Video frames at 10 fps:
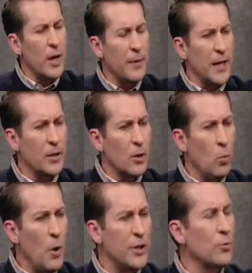Now, Payne,
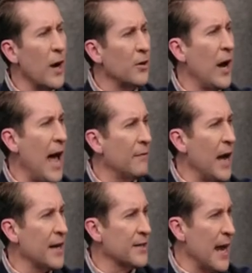what would you rather have
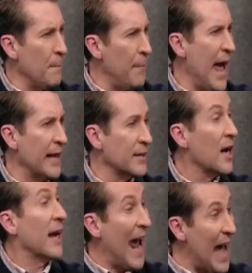as a pet,
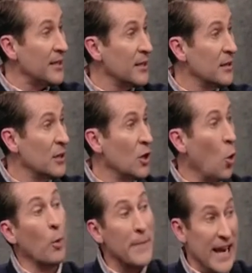a cat
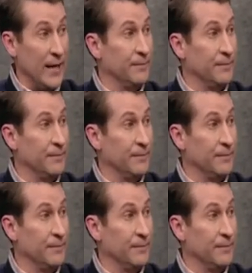or me?